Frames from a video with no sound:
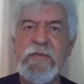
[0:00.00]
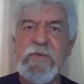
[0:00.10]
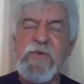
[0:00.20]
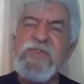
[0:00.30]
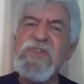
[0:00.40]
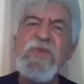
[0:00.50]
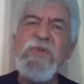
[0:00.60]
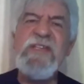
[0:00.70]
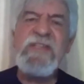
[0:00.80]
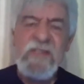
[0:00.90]
Who's on the
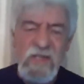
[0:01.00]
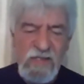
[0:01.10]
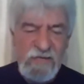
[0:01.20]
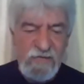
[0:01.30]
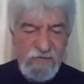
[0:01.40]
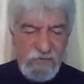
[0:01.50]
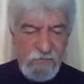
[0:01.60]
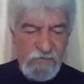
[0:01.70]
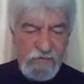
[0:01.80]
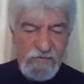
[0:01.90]
winning side? You
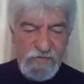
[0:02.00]
and I.